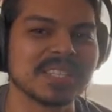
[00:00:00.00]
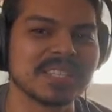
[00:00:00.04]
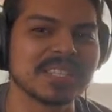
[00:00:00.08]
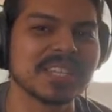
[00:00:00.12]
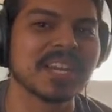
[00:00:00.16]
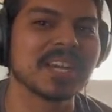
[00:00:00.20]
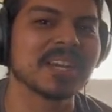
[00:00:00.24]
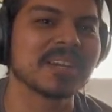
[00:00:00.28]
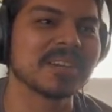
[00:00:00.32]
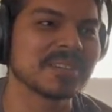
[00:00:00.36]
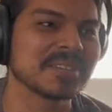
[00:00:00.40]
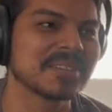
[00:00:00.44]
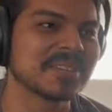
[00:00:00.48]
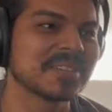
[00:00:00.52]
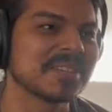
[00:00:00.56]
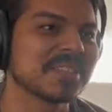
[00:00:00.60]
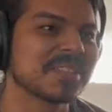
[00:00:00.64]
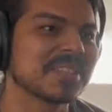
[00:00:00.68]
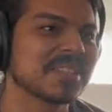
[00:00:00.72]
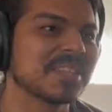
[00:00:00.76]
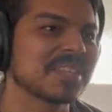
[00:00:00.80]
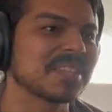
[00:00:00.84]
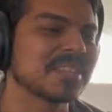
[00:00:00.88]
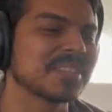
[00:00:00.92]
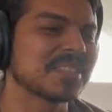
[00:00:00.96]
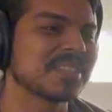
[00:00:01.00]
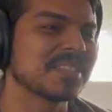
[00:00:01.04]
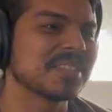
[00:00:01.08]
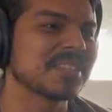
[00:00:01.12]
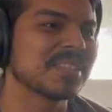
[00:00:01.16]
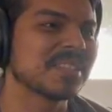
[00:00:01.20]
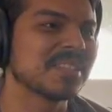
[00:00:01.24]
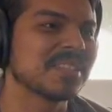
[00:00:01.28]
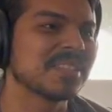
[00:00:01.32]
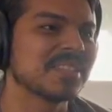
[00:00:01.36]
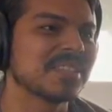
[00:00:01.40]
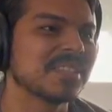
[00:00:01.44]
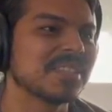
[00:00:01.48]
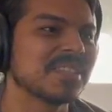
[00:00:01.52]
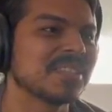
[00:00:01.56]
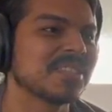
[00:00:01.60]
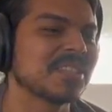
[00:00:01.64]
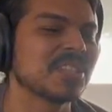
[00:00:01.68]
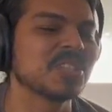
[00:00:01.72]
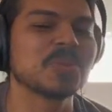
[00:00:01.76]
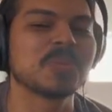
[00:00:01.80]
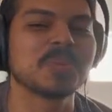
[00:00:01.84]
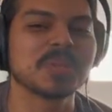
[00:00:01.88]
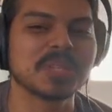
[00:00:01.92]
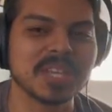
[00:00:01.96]
out that
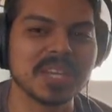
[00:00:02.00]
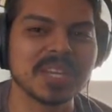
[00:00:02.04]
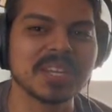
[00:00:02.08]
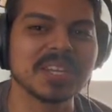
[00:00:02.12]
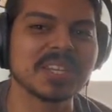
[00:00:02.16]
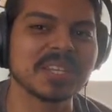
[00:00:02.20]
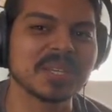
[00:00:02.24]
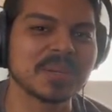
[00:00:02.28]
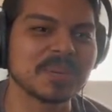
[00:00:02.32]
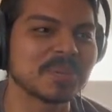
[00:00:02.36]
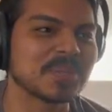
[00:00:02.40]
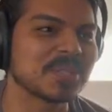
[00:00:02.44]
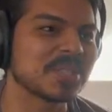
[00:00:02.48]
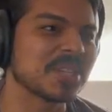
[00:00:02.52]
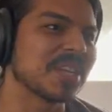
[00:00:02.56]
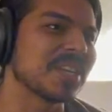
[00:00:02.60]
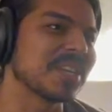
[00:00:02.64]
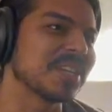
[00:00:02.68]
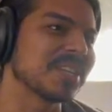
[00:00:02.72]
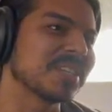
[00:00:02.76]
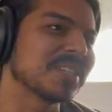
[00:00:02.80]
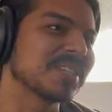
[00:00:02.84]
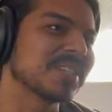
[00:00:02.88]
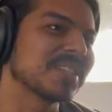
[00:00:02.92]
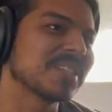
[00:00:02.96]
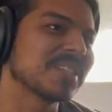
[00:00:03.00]
since the beginning it was changed,